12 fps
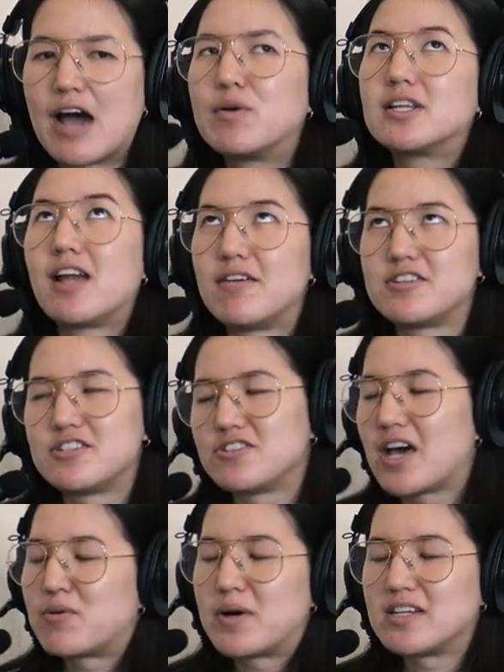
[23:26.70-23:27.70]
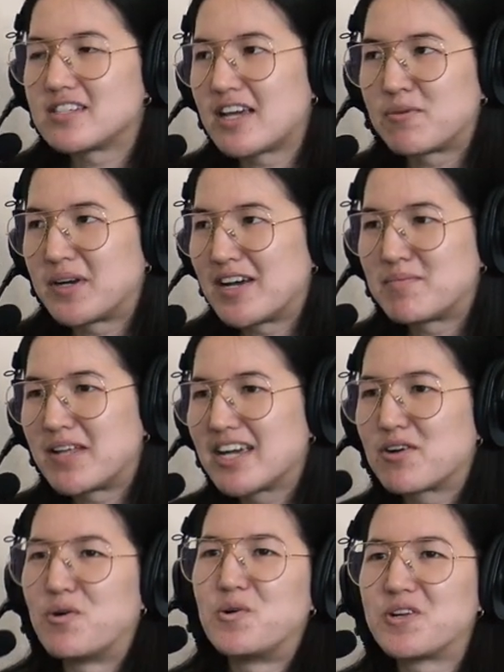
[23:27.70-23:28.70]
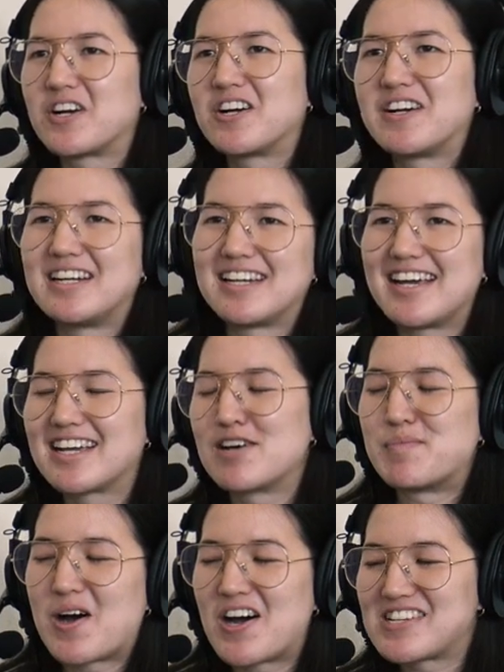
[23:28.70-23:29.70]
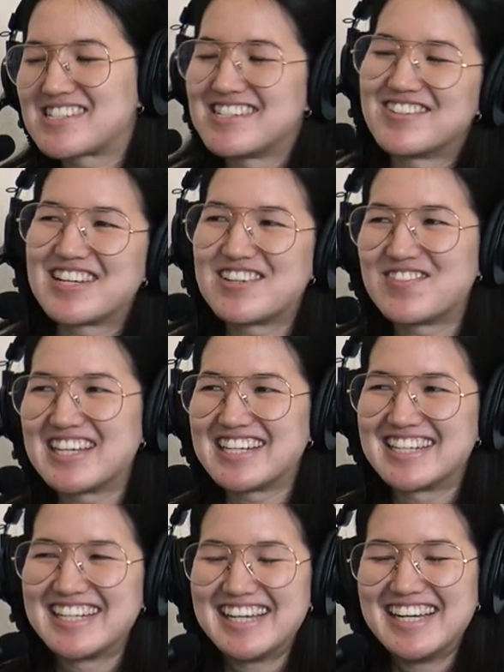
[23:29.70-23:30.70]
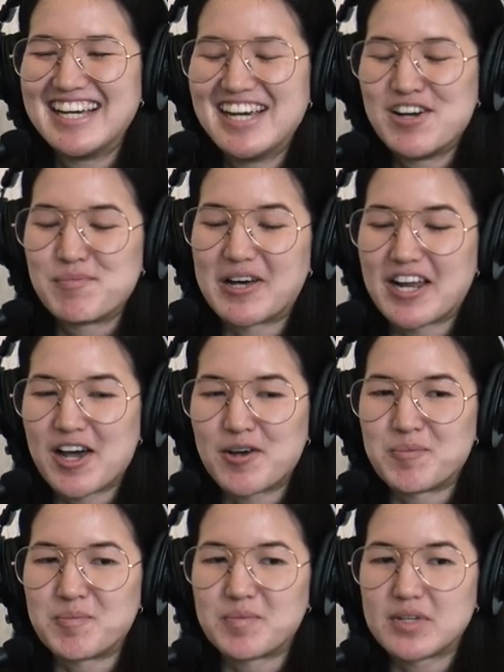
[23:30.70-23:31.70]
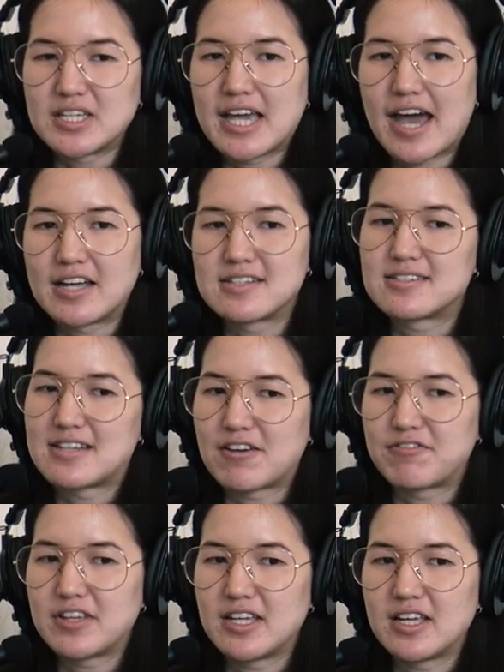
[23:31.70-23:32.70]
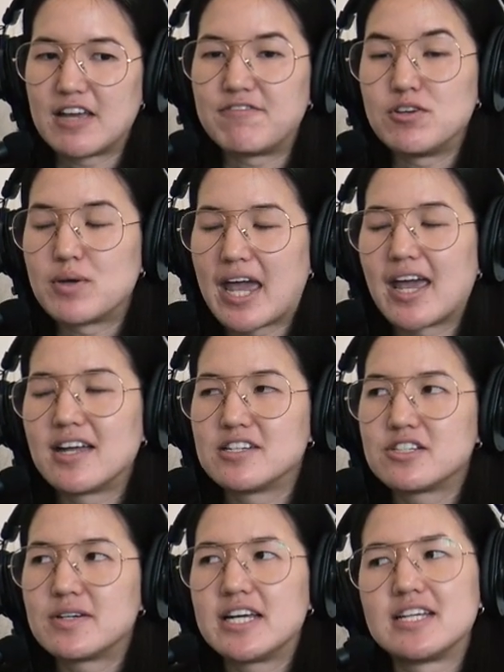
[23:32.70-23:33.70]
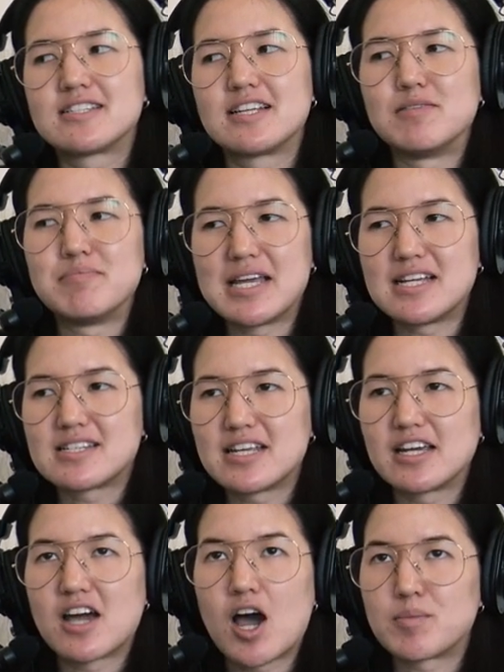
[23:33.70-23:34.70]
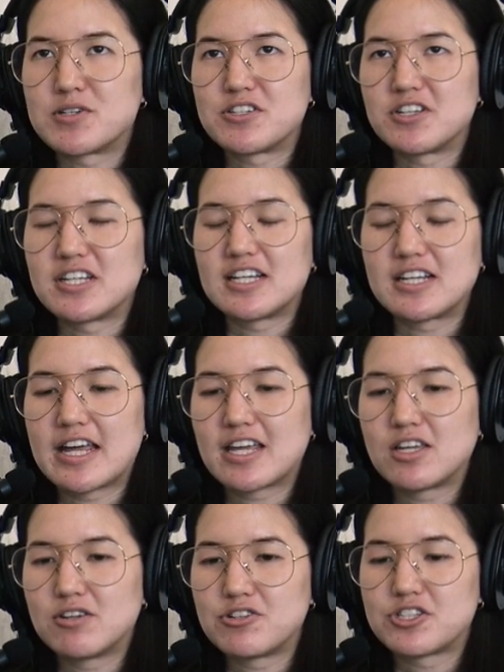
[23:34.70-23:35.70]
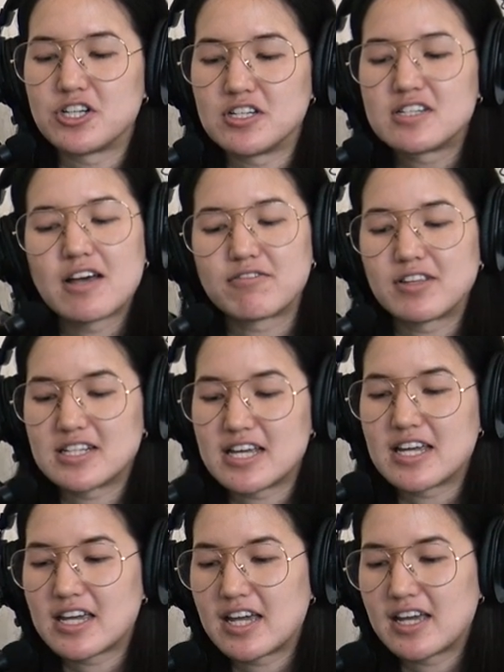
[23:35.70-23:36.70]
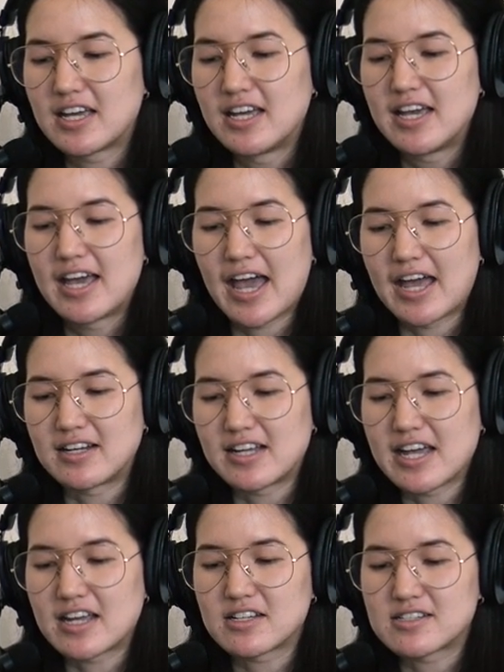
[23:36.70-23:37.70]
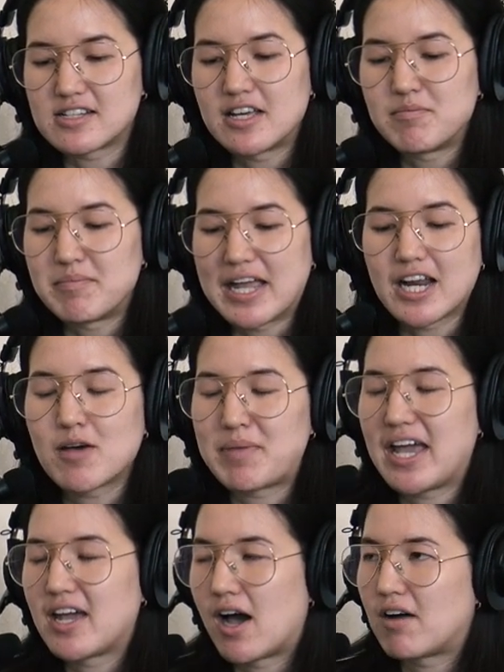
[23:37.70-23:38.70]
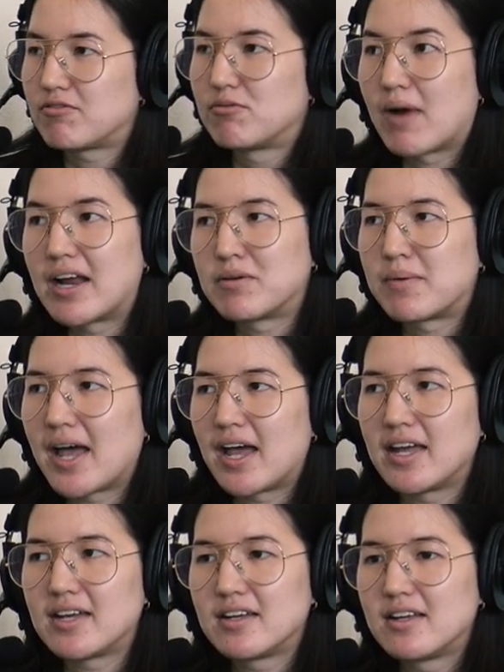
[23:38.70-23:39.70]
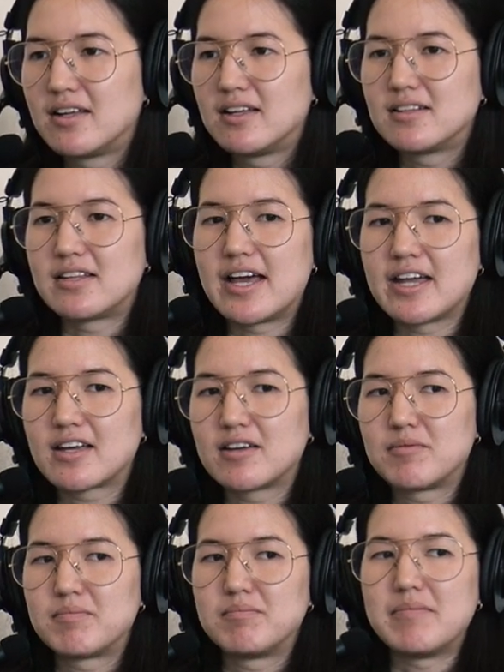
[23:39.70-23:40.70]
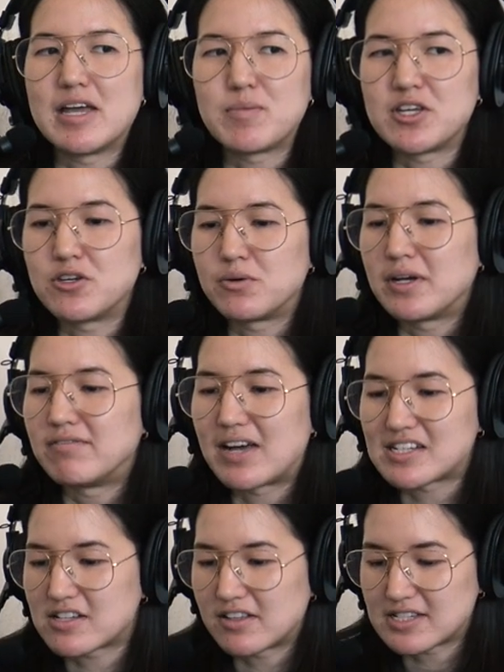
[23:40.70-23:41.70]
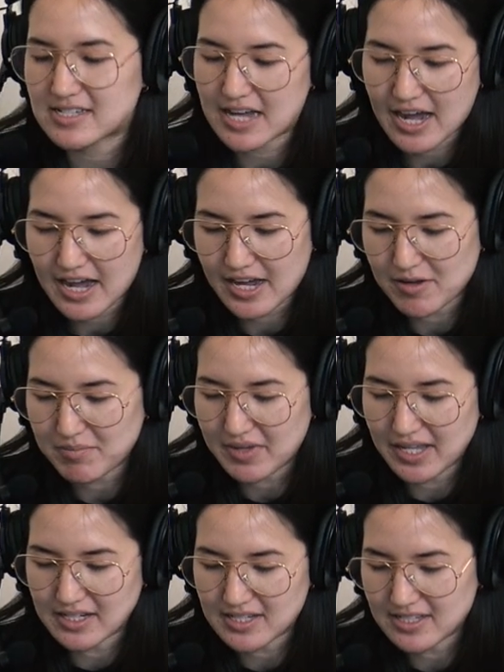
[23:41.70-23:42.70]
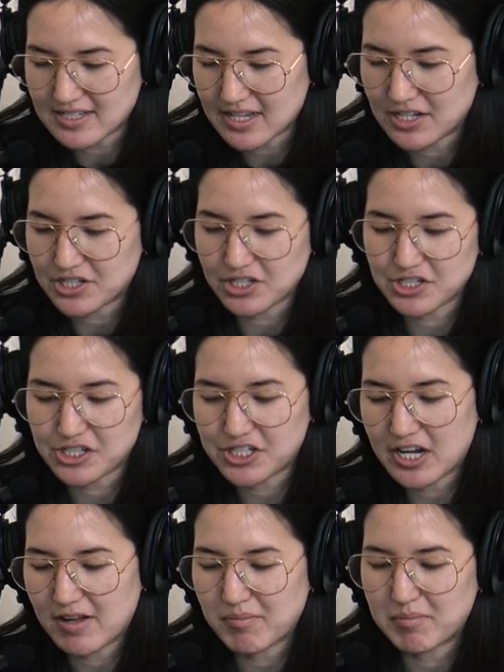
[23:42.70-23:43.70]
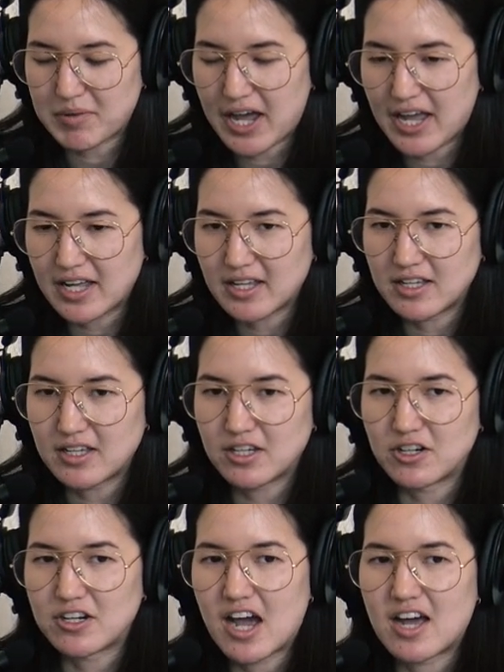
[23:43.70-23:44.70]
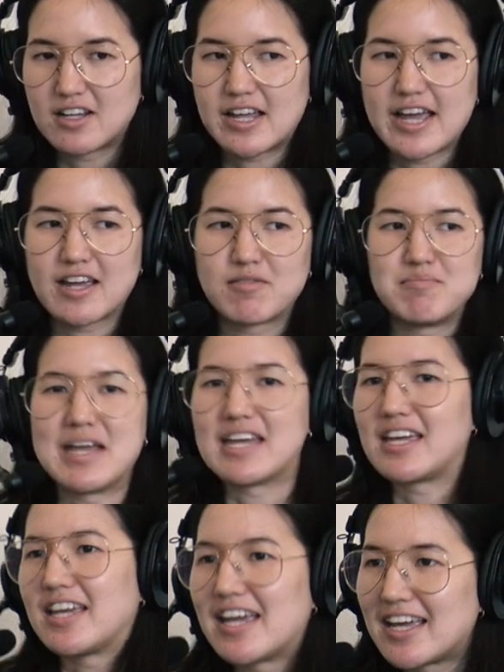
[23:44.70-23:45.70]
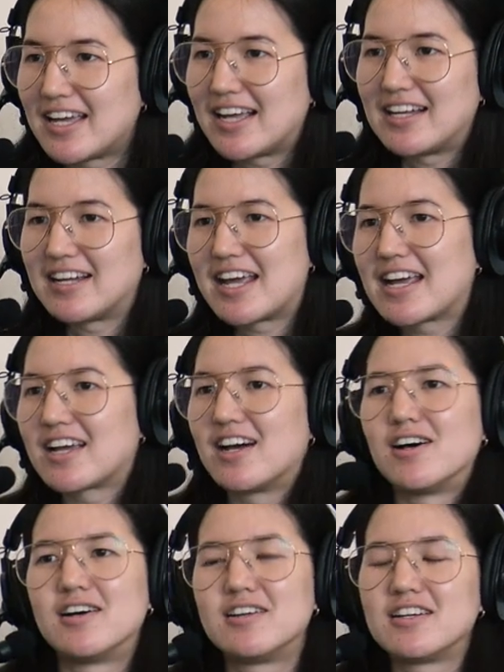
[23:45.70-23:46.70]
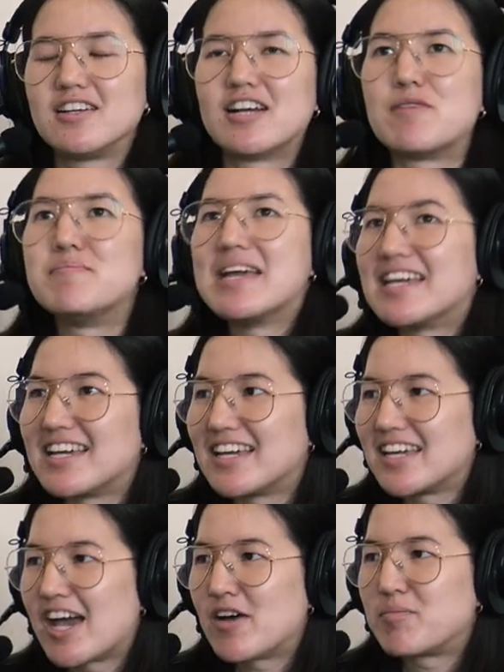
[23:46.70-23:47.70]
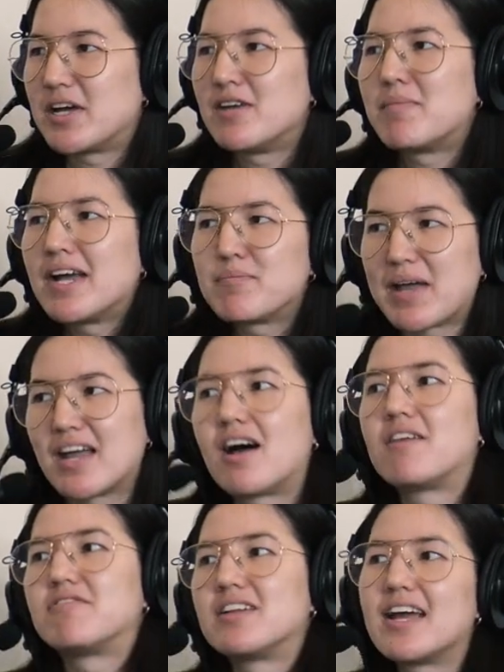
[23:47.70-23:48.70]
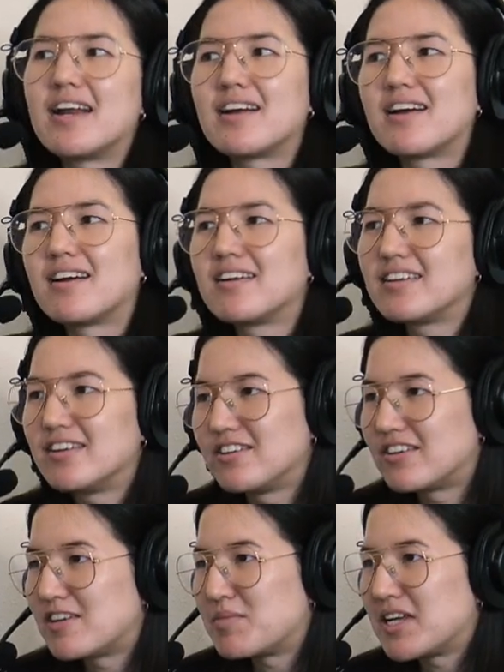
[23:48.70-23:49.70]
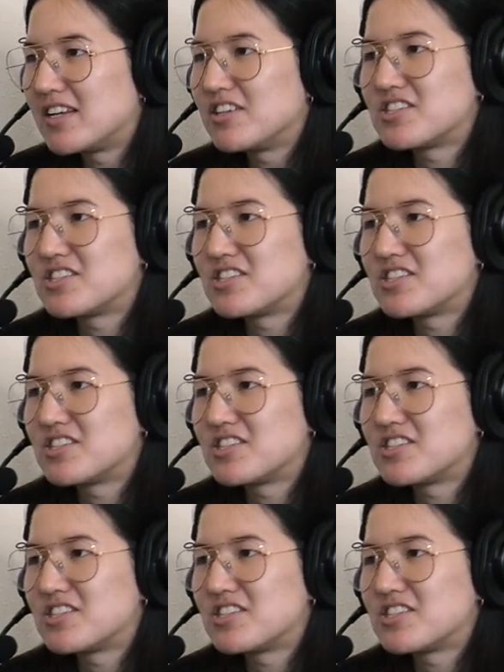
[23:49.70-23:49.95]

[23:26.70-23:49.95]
I would love to do that one day when I'm like older and like a boss, you know what I mean? Yeah, for sure. But um yeah, it's definitely if you can do it, it's an amazing opportunity. Like you should definitely take it. And like it may not pay off right away. Like maybe you invest all this time into this internship, but you're not like making it and like you're not making it yet, but it might pay off later. You know what I mean?